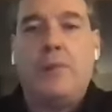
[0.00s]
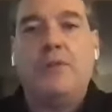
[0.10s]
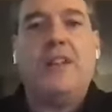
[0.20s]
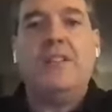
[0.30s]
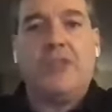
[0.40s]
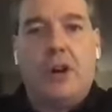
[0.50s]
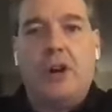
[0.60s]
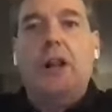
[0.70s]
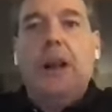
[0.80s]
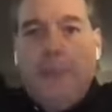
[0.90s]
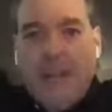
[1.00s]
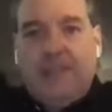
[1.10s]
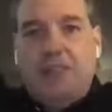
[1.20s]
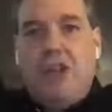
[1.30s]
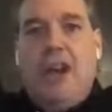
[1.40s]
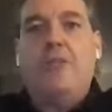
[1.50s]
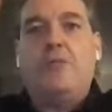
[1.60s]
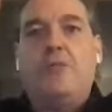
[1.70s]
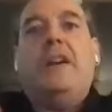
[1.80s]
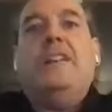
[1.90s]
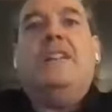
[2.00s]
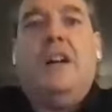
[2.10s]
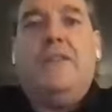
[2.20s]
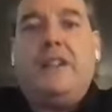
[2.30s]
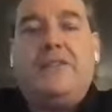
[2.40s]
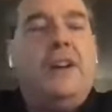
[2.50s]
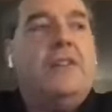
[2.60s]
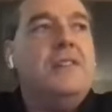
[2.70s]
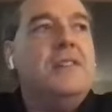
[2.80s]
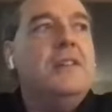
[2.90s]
Proteins are basically giant, rugged, convex funnels.